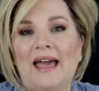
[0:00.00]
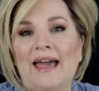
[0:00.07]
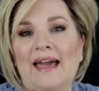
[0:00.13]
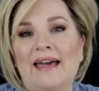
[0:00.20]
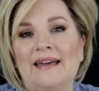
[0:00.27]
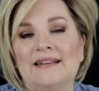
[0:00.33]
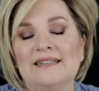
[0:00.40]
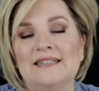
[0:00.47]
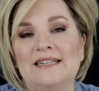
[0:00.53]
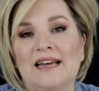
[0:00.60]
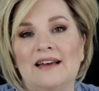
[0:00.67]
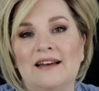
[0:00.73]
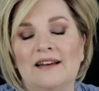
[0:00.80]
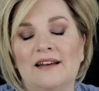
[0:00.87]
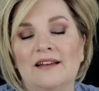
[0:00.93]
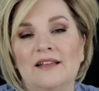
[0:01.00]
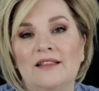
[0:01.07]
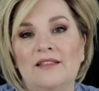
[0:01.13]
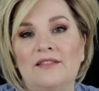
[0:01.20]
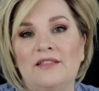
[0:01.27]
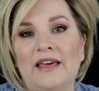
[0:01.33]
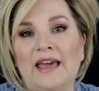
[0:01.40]
and uh,
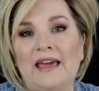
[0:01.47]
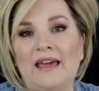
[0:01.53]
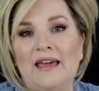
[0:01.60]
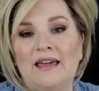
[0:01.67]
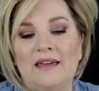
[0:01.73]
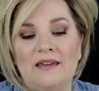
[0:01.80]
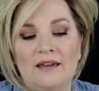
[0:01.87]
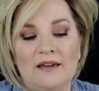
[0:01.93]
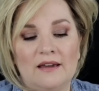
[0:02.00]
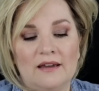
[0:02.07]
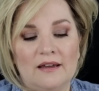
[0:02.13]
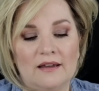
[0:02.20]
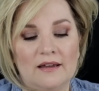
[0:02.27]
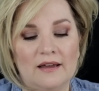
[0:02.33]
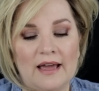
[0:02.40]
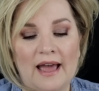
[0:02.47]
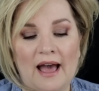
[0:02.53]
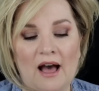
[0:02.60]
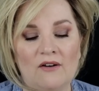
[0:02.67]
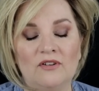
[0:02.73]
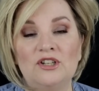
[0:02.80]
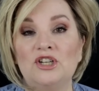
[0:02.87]
they
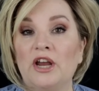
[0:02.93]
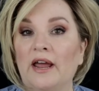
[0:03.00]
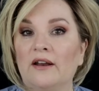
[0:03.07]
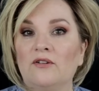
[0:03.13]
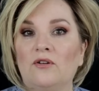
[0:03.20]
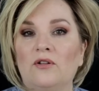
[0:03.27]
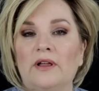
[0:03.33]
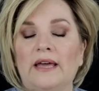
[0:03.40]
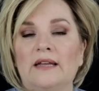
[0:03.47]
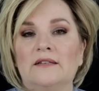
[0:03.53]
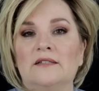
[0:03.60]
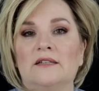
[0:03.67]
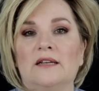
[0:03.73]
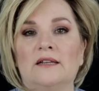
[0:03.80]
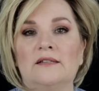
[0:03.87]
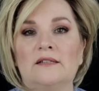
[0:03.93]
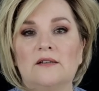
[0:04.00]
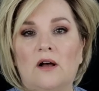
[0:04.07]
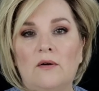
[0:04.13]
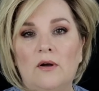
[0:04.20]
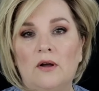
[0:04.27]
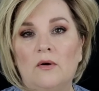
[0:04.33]
have a channel and
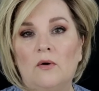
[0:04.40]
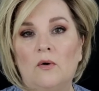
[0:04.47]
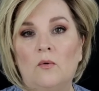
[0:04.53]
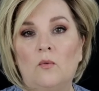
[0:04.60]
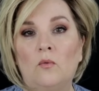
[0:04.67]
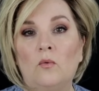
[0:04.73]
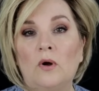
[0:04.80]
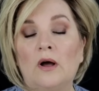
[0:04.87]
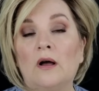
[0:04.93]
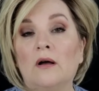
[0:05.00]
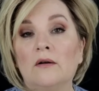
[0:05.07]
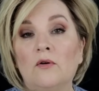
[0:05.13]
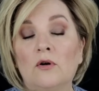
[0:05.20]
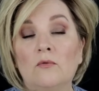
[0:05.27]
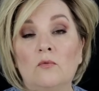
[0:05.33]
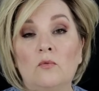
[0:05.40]
it's uh,